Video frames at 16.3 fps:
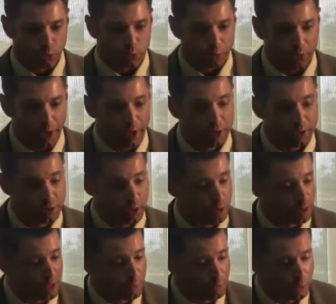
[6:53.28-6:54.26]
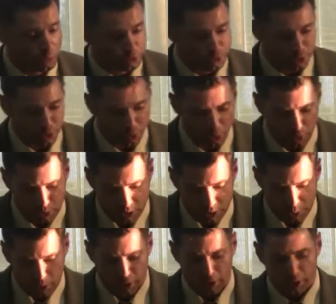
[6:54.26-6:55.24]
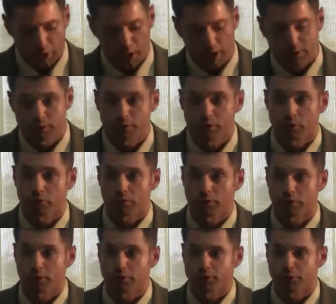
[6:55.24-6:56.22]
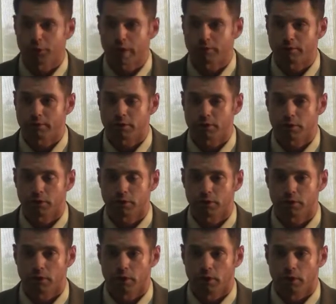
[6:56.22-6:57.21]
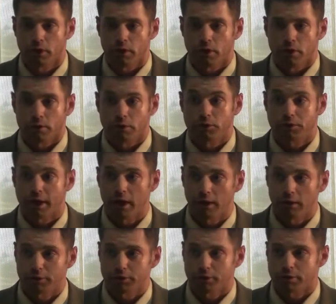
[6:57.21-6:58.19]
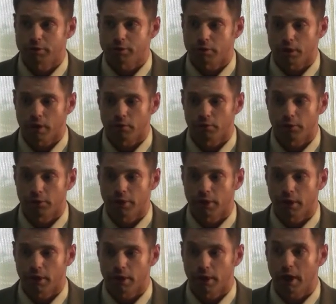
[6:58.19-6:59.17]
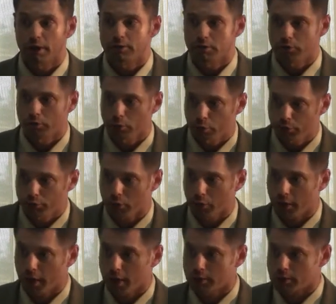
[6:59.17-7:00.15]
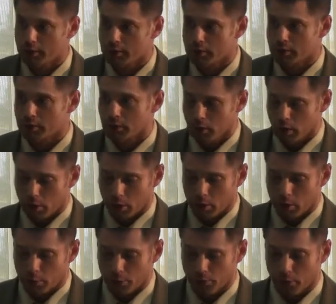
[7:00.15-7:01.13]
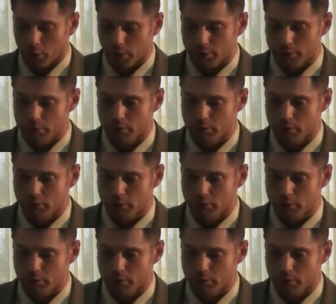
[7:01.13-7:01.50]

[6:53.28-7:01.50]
But I can tell you that I've personally grown somewhat agnostic over the years. I haven't seen the challenges of litigating constitutional cases before